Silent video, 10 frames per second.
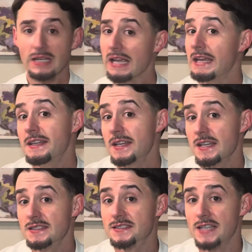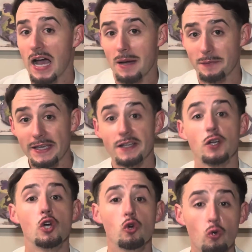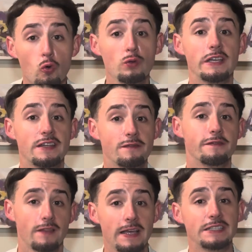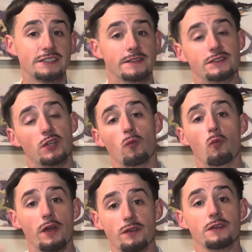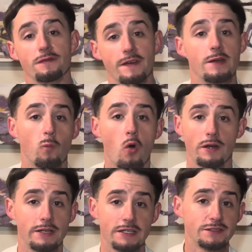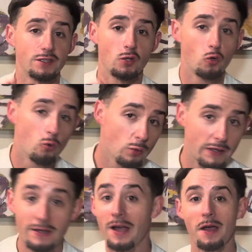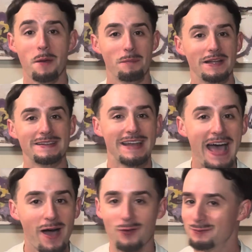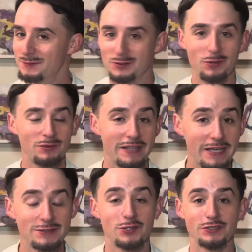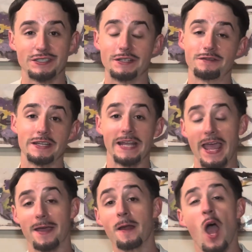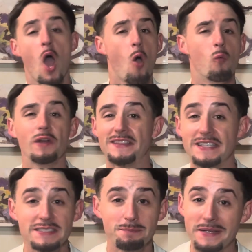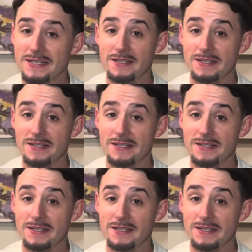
it did its job. It cooled inflation to where the Fed wanted it to cool it, but now, things are shifting, and with this being